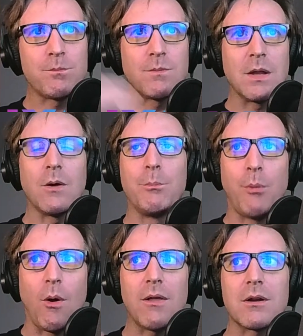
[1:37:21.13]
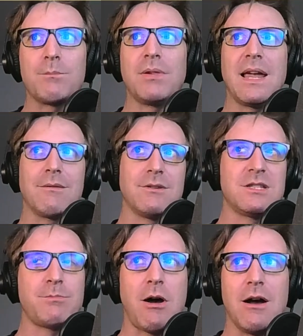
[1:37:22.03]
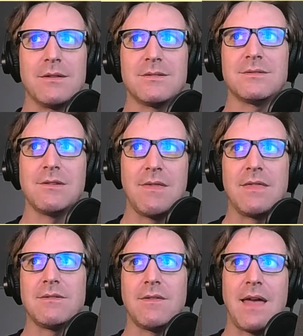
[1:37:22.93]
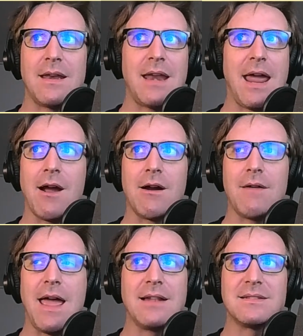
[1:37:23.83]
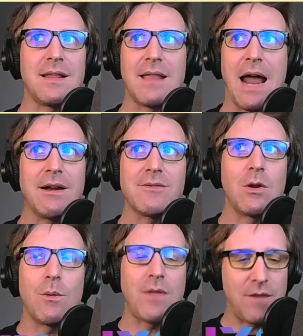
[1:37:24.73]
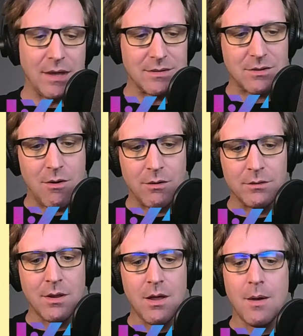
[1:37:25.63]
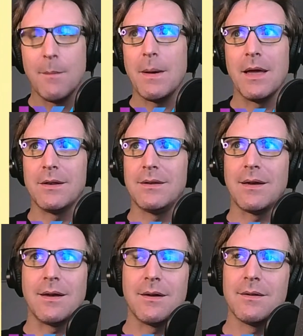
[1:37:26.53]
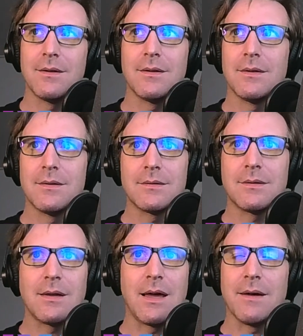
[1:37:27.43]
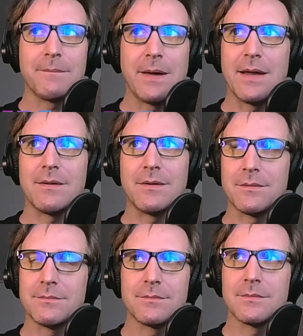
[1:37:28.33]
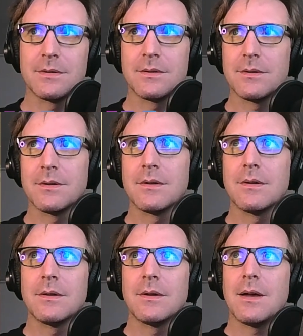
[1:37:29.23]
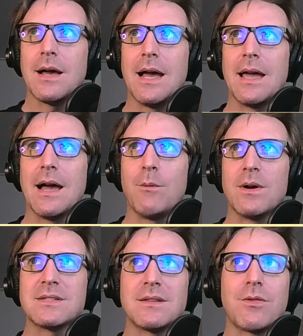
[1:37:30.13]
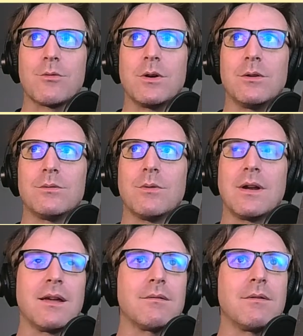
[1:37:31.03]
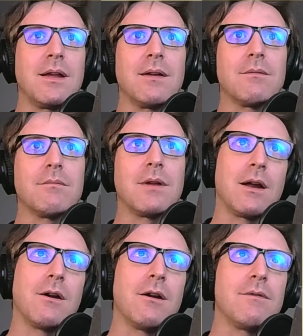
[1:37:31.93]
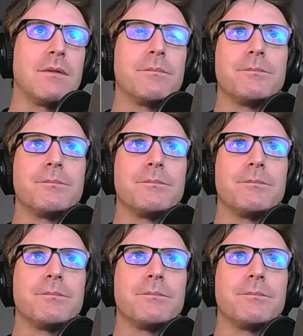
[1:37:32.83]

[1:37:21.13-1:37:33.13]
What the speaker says: boilerplate response to that AR headset. I don't even know what the thing is called, and yeah, I don't know. I wasn't thrilled when I heard of it.